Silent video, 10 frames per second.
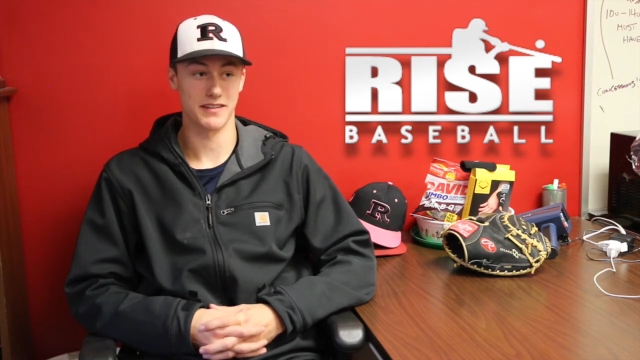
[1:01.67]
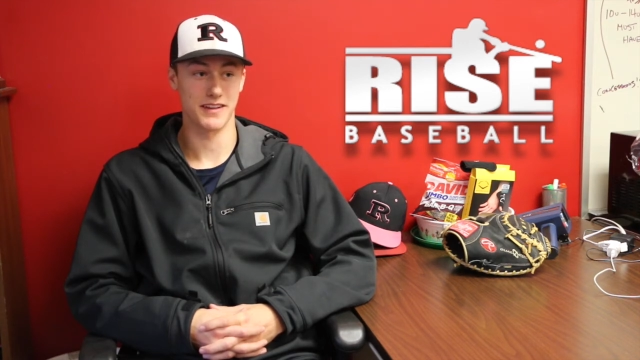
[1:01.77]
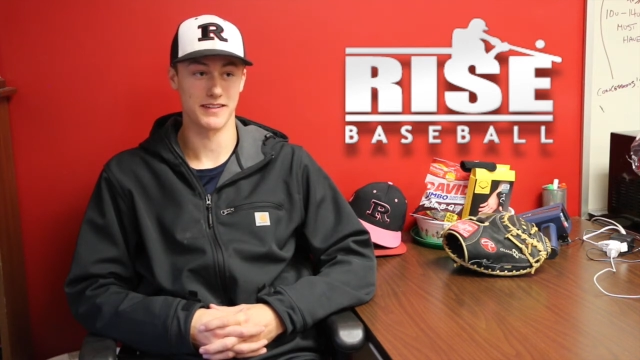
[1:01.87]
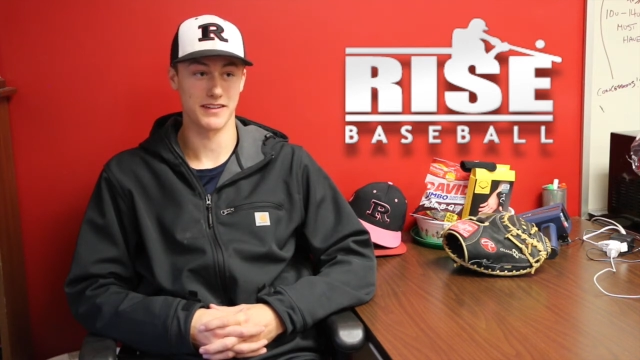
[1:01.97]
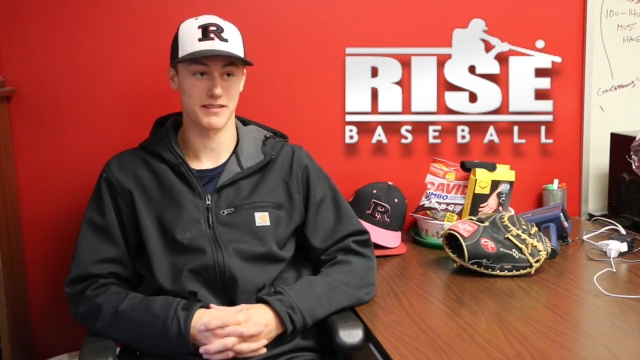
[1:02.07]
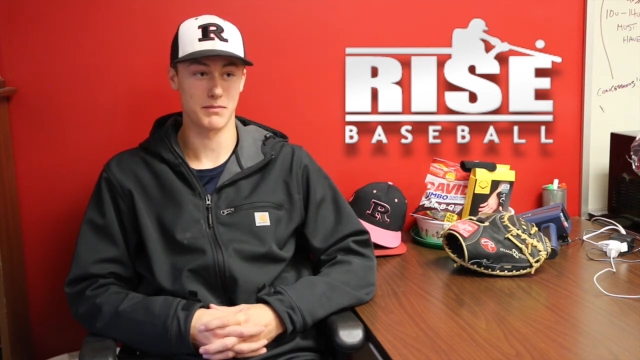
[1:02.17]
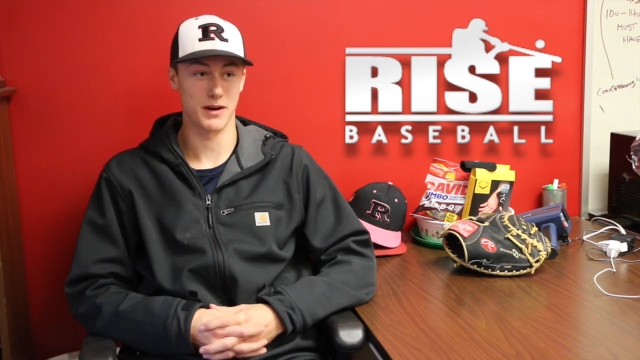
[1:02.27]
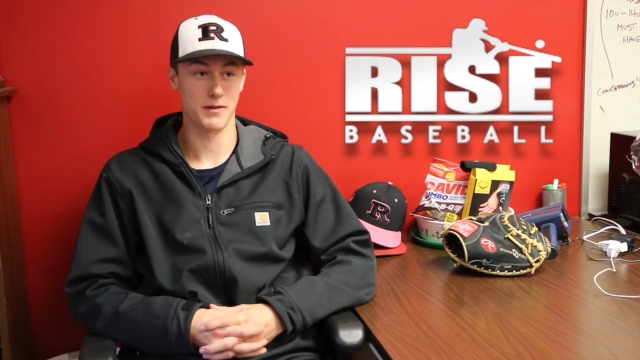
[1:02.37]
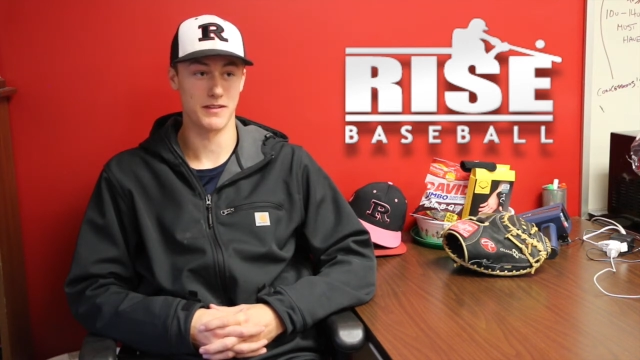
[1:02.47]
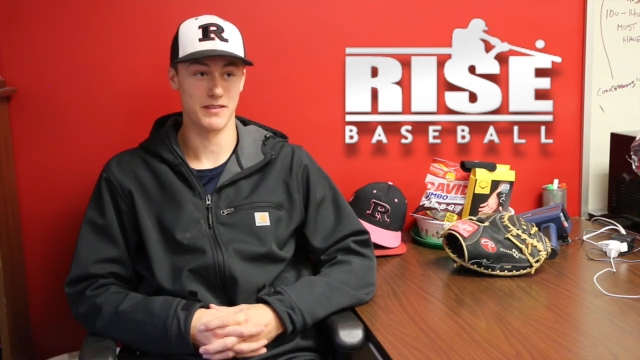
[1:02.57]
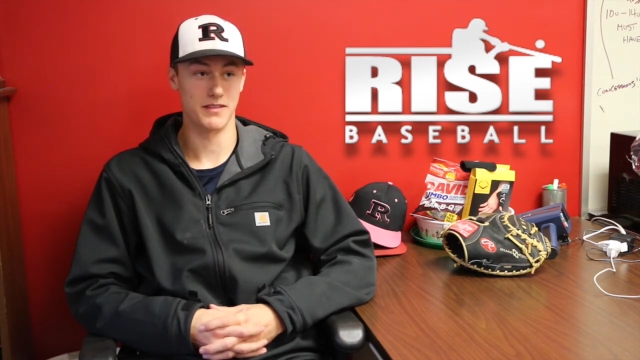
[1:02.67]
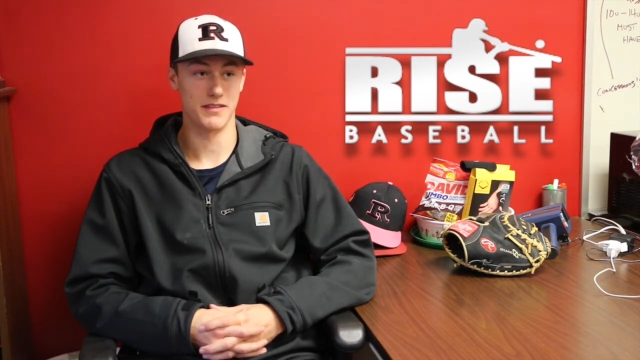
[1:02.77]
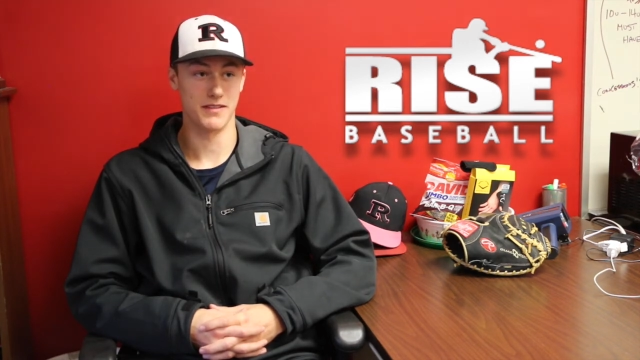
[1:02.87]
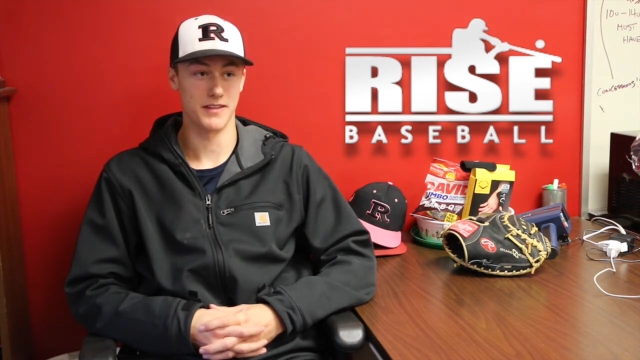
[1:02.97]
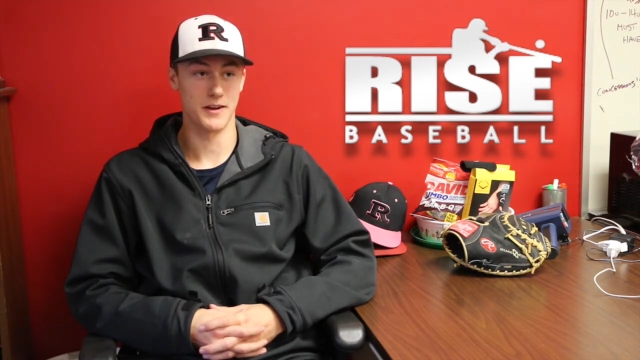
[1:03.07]
I think that's probably
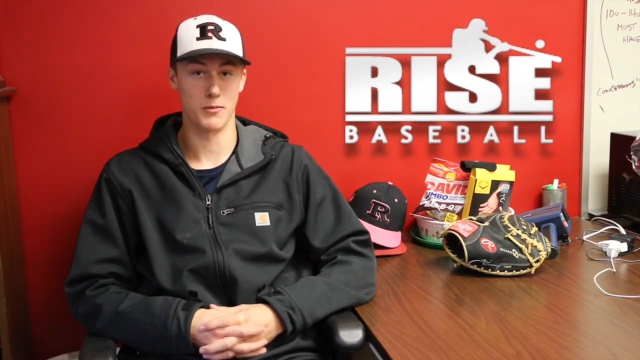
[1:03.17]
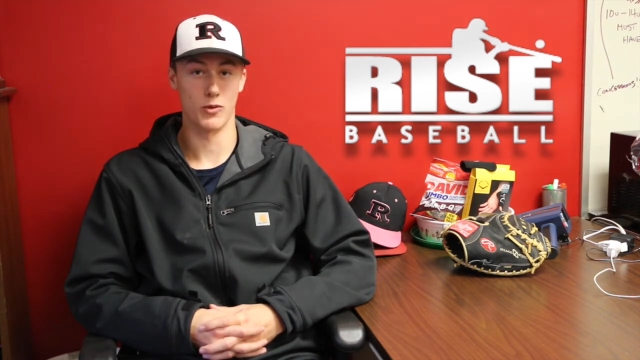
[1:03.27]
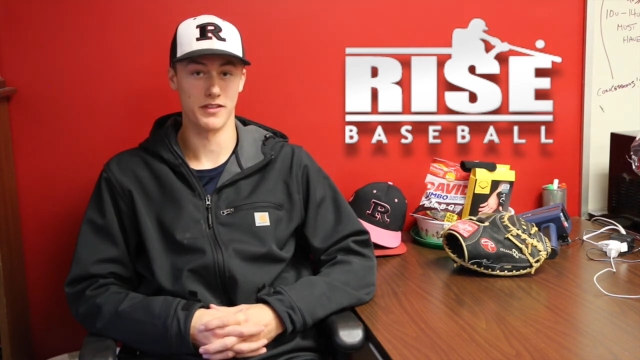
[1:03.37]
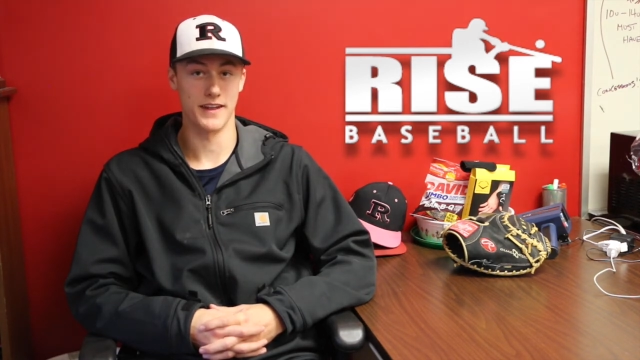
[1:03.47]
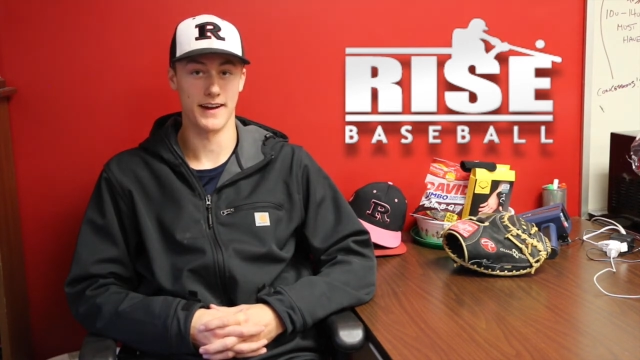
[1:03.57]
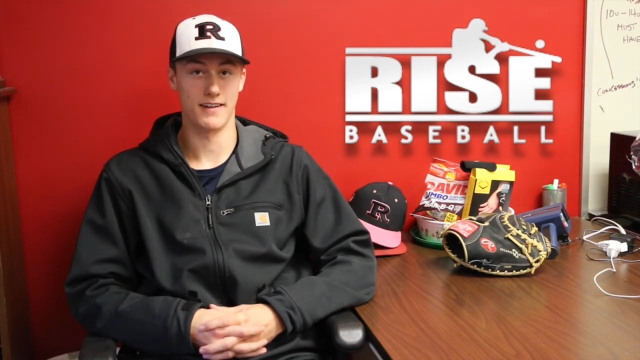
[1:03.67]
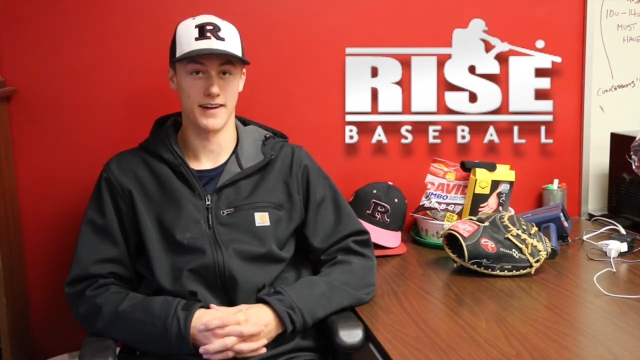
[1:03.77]
the number one thing I